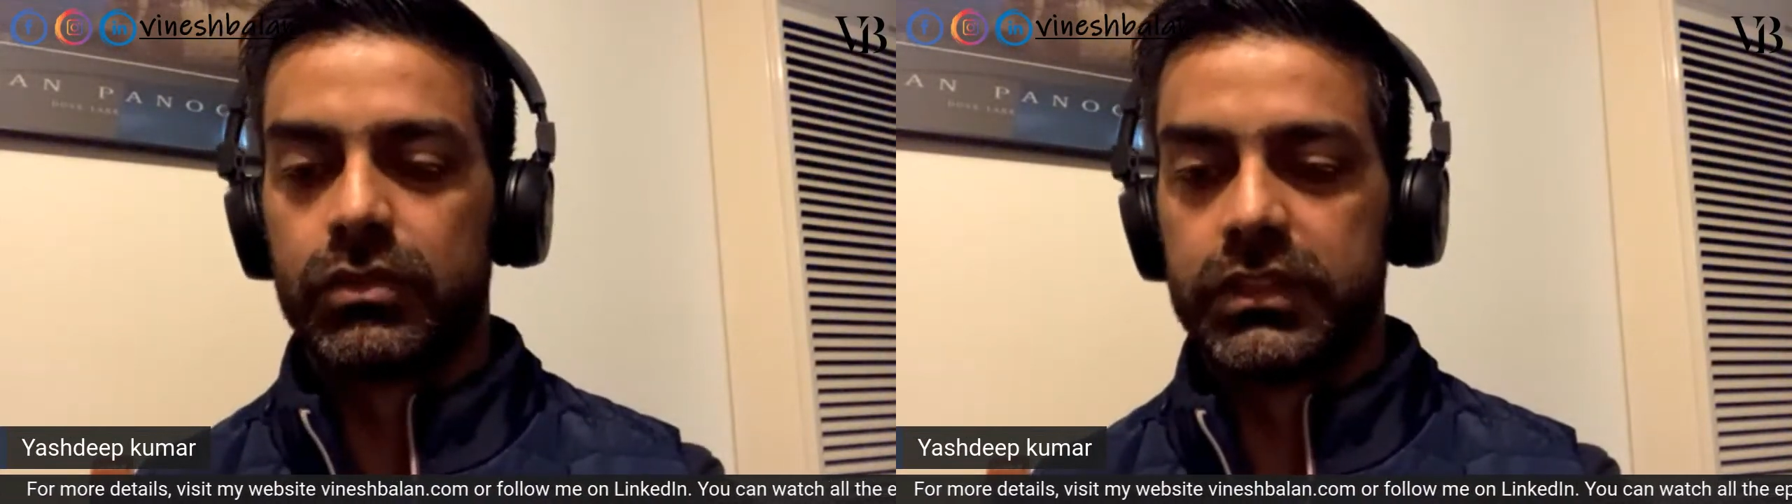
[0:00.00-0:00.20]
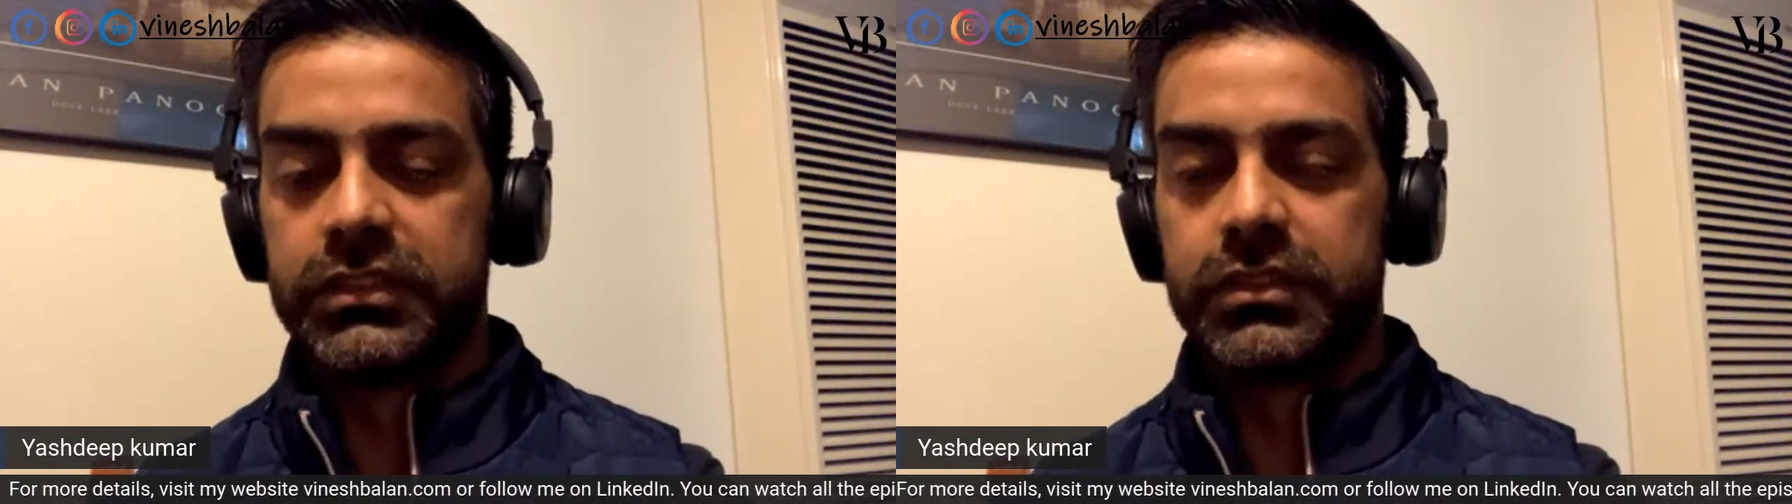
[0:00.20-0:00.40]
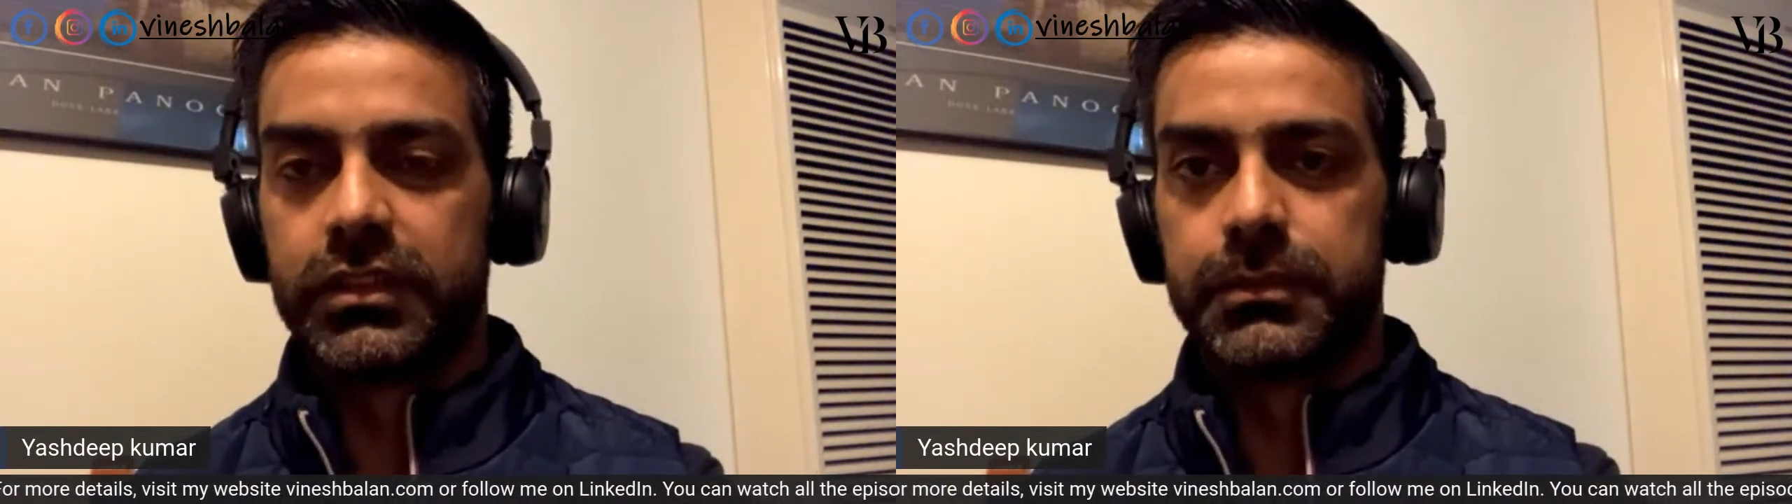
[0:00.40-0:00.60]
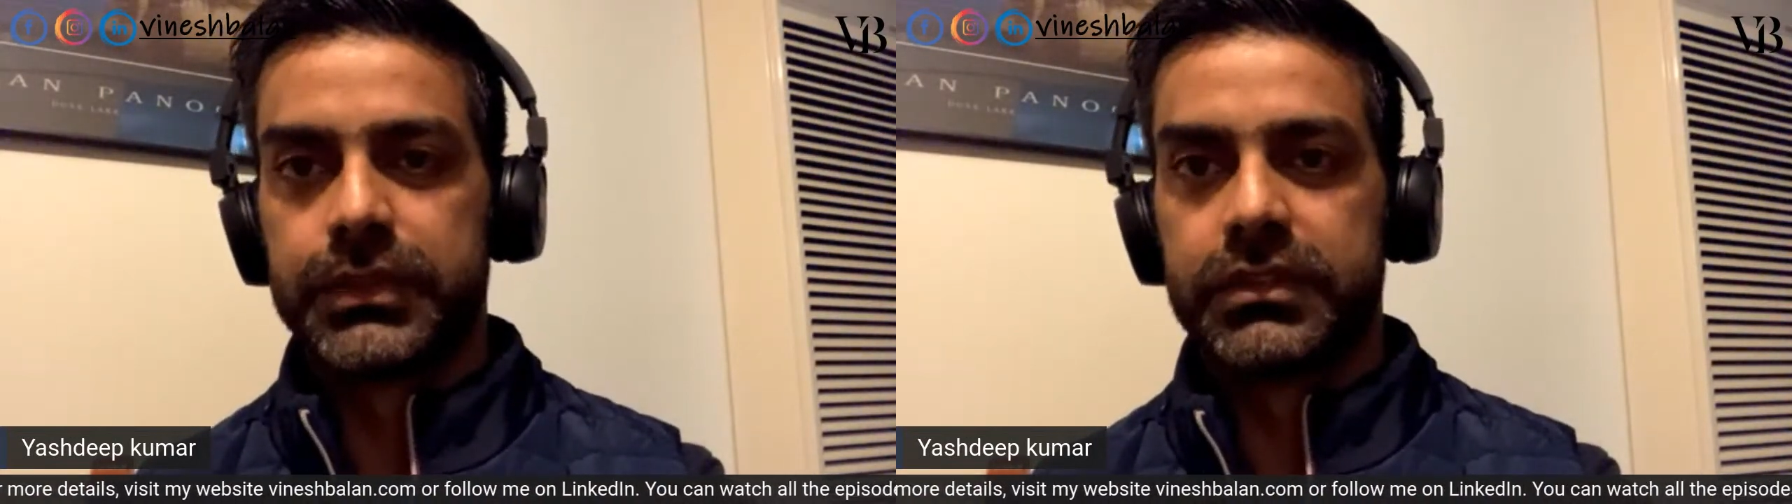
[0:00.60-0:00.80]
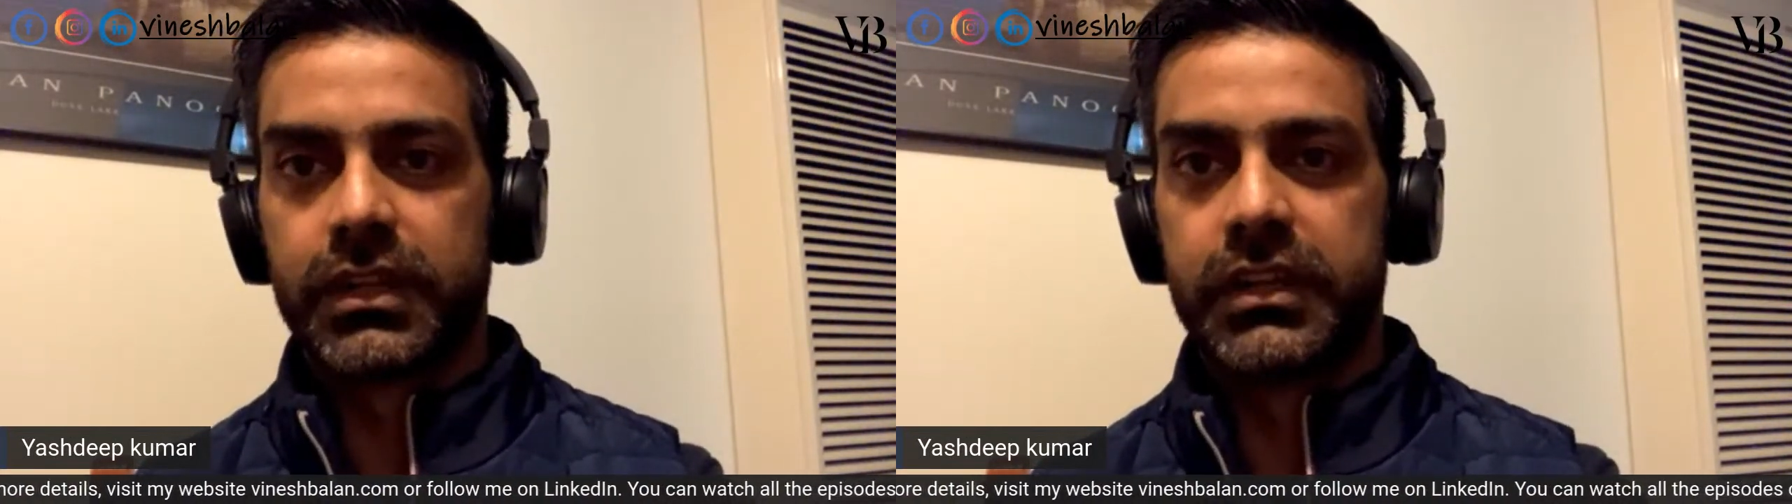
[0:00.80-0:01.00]
So these are
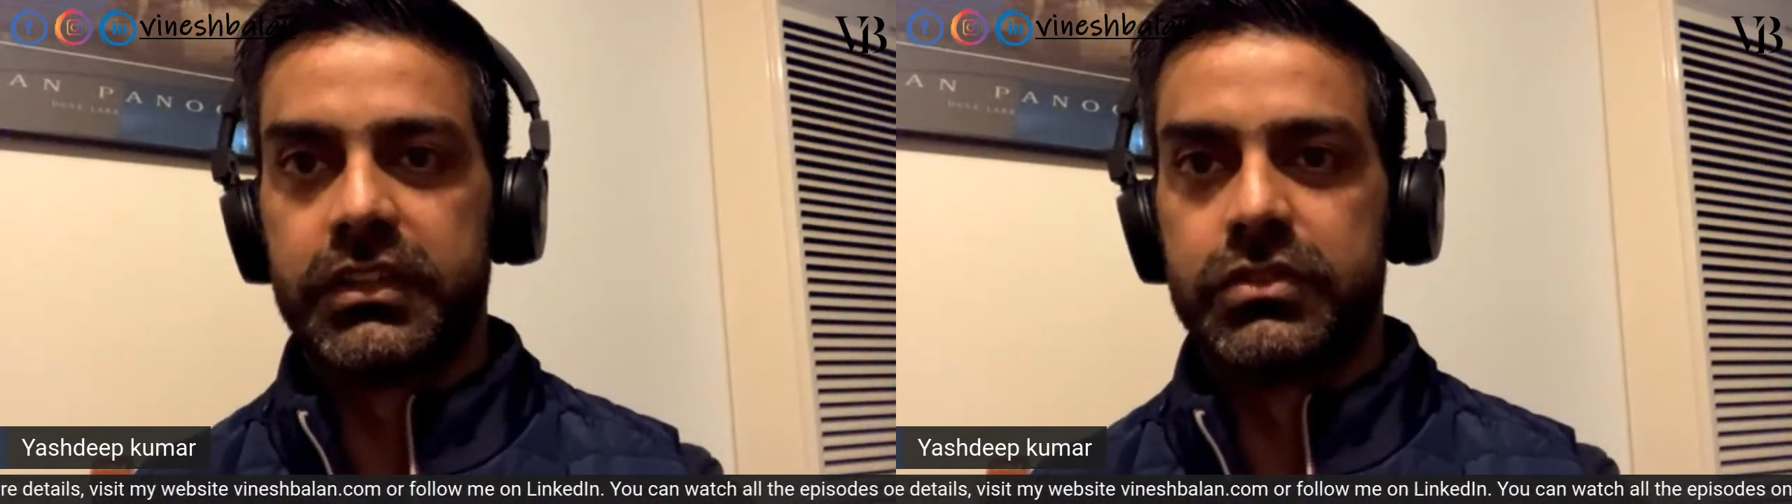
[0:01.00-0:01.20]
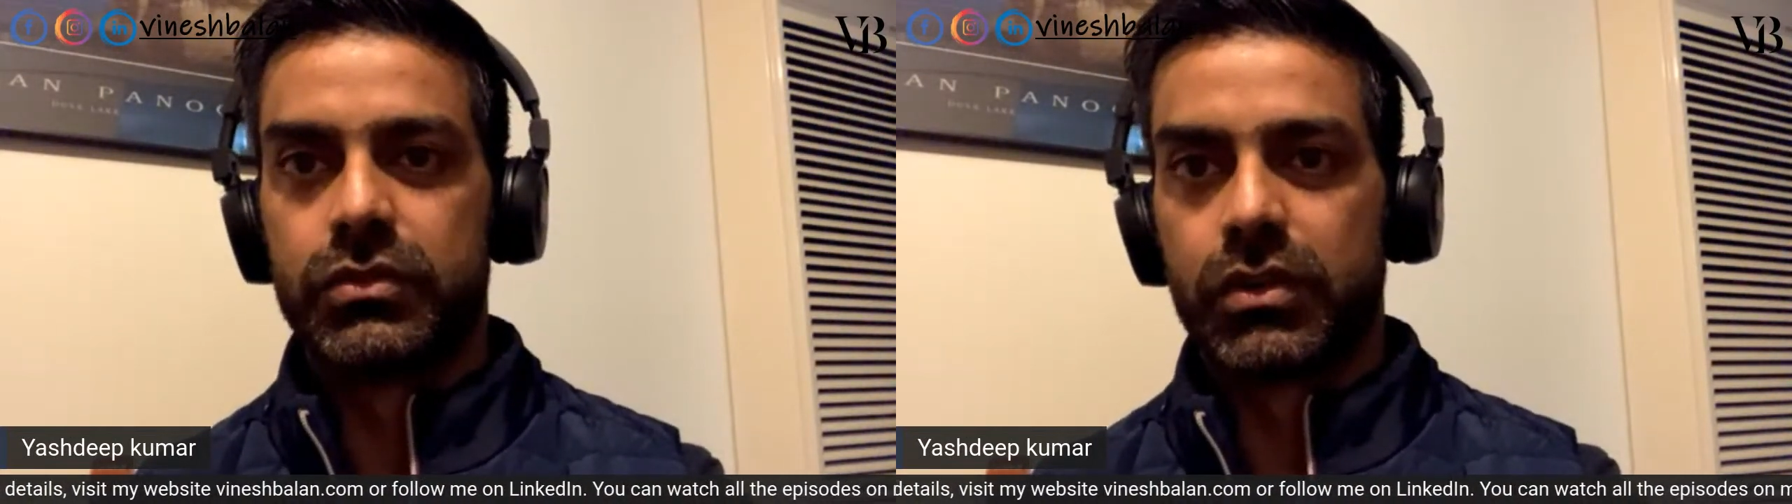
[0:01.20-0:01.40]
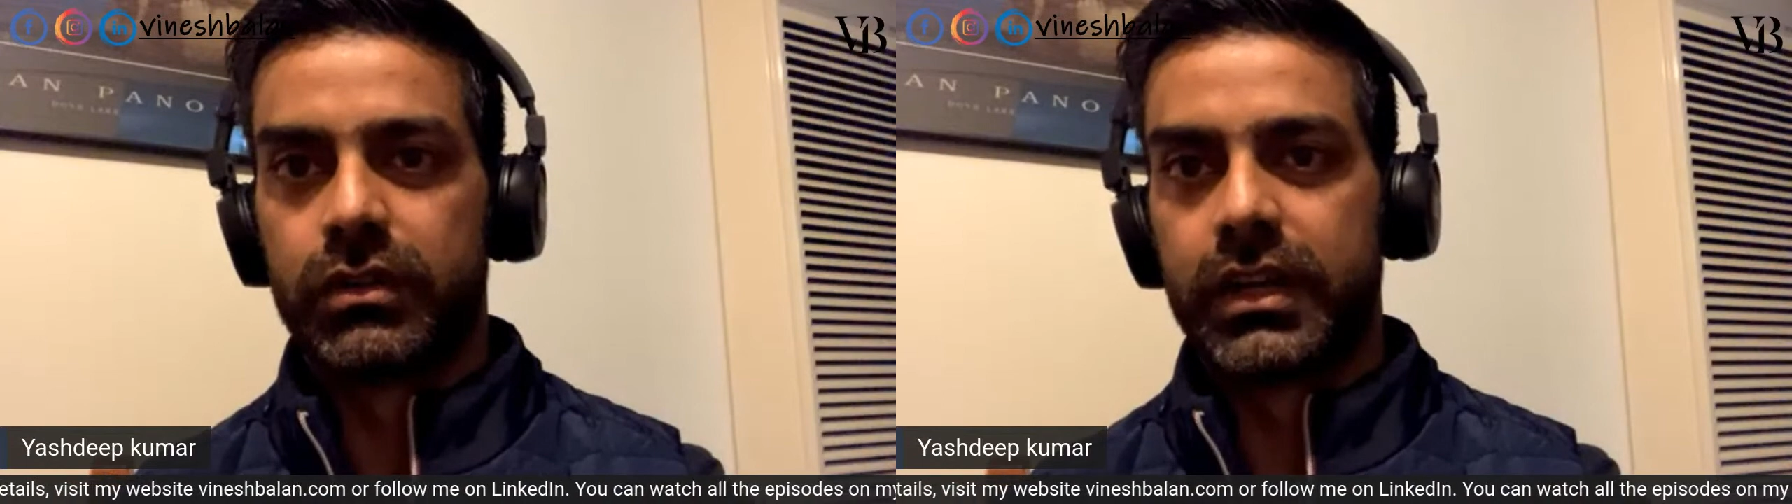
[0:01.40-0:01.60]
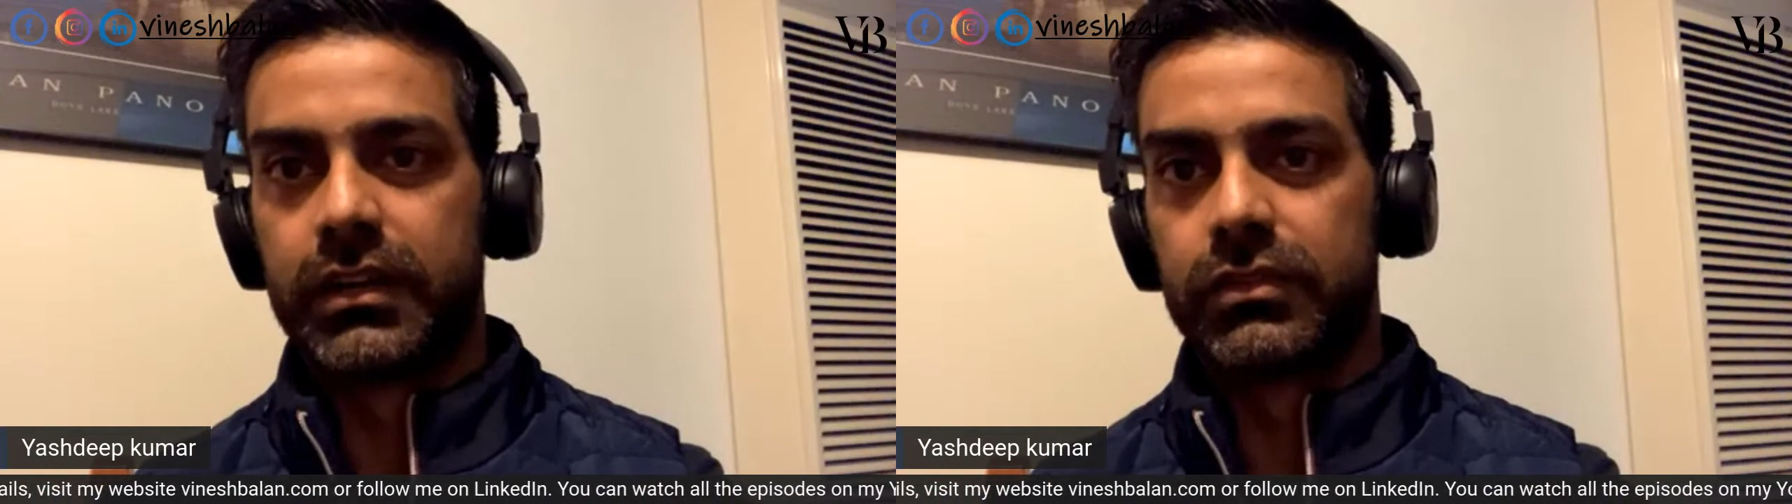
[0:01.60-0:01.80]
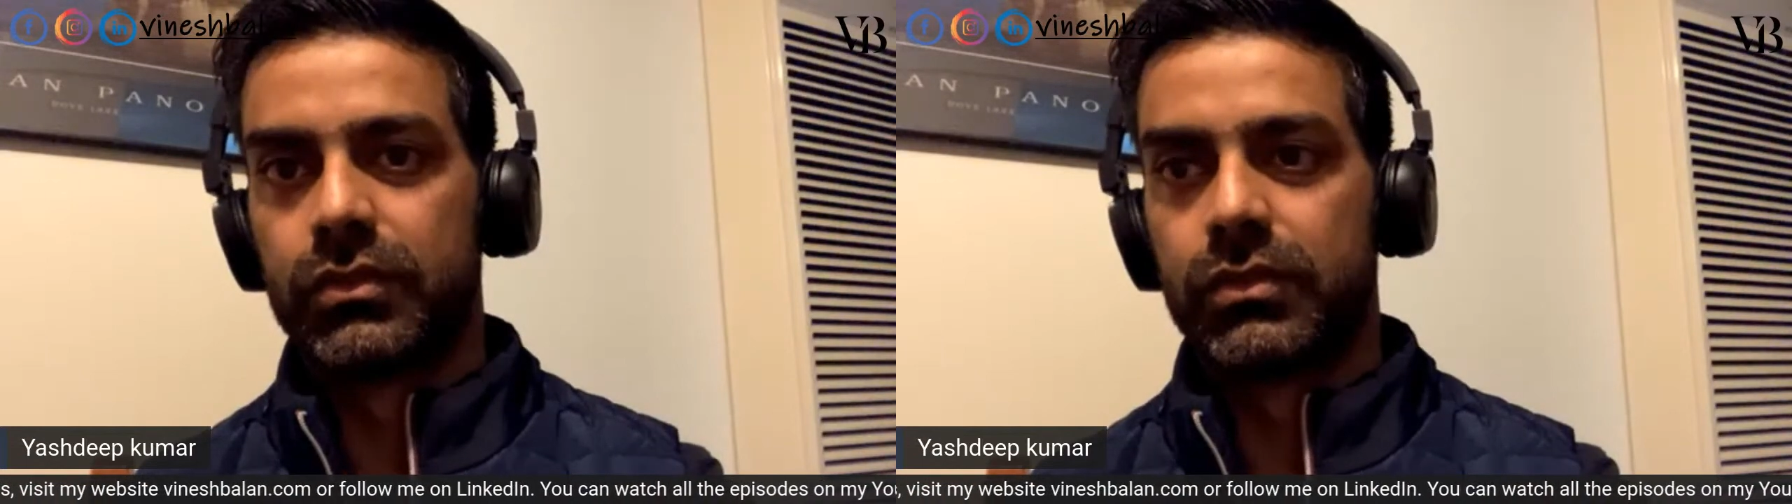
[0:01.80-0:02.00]
the person I need to
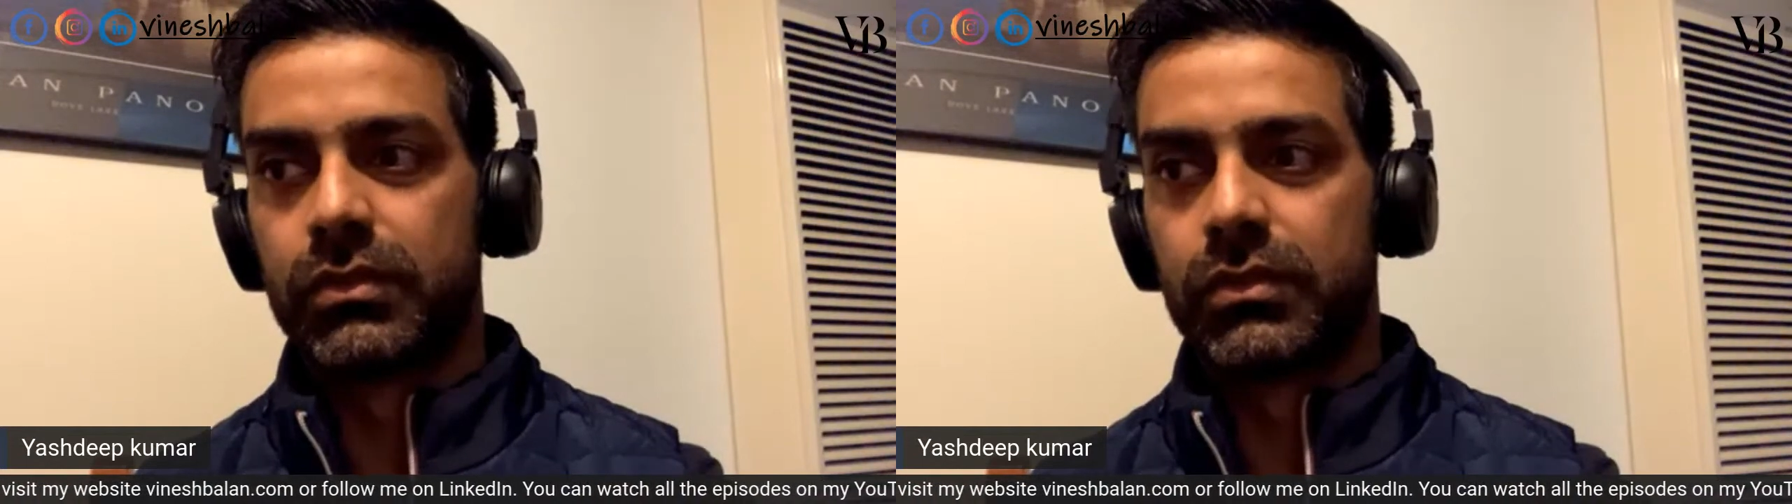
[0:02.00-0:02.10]
contact.